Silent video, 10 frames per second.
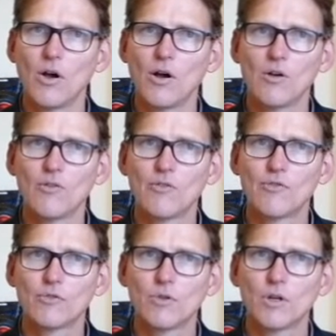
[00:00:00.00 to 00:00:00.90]

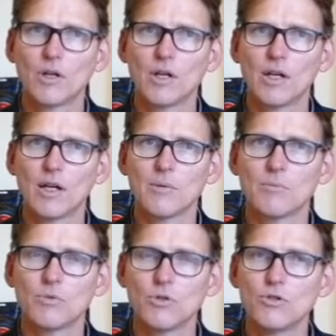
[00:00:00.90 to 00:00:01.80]
of
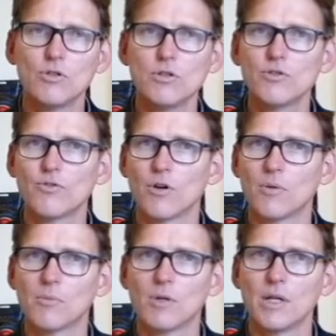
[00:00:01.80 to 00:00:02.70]
um, to choose
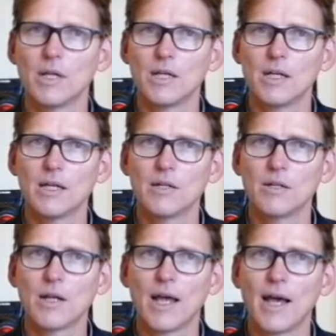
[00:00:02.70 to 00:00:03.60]
from
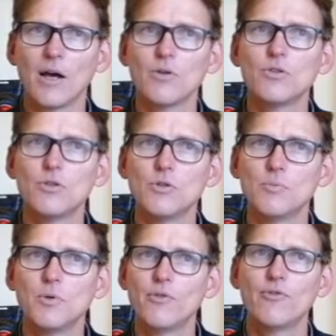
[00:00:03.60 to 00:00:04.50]
in how
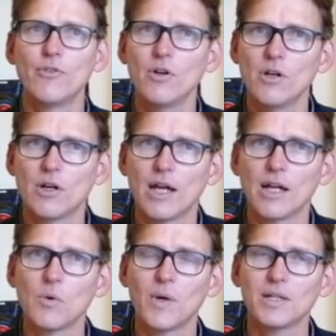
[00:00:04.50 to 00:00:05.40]
you prefer
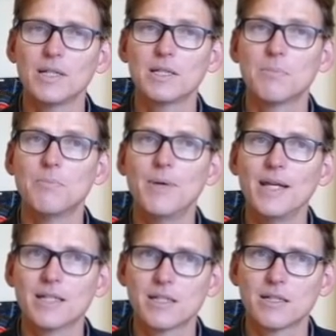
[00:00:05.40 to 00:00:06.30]
and what is
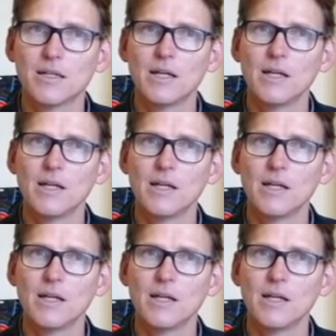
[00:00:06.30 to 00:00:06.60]
best